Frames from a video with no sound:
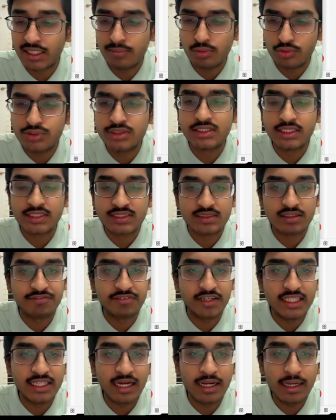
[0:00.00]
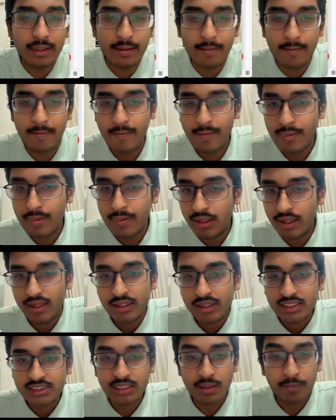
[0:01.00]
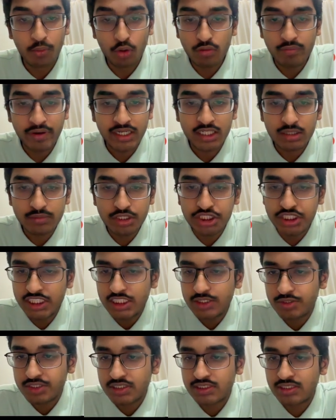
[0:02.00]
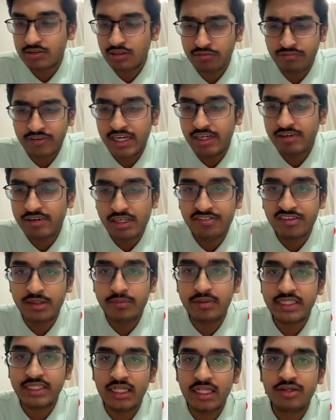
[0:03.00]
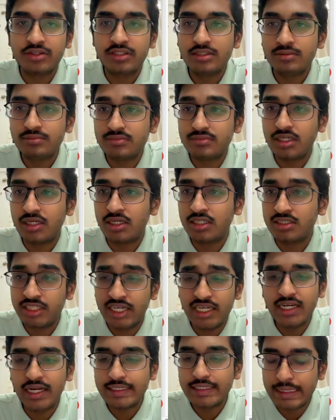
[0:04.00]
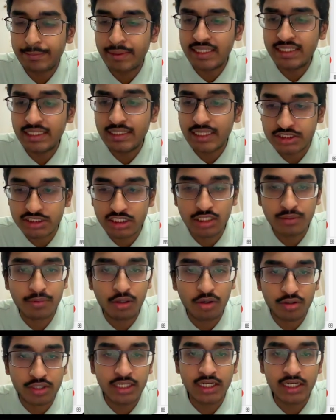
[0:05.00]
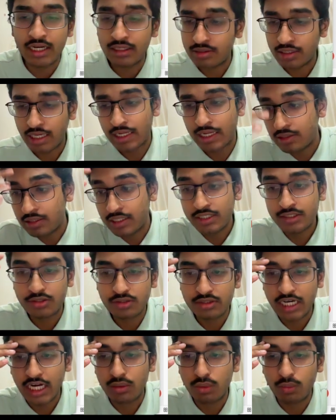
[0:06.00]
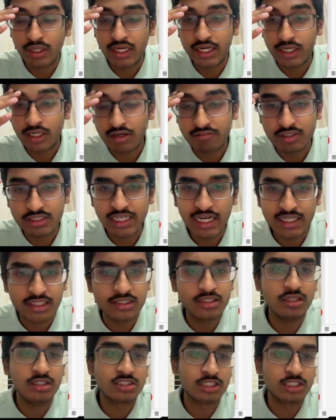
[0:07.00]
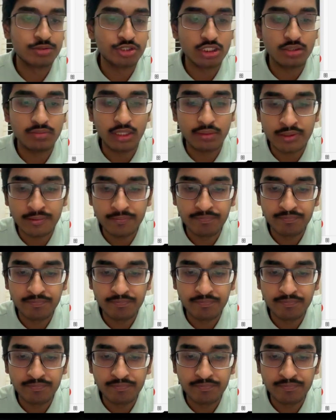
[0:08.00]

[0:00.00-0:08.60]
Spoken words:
boosting, stuff like that. Support vector machines, which is a very very famous algorithm. Really nice MIT lecture about it. I'll link to that when I cover that in the description maybe.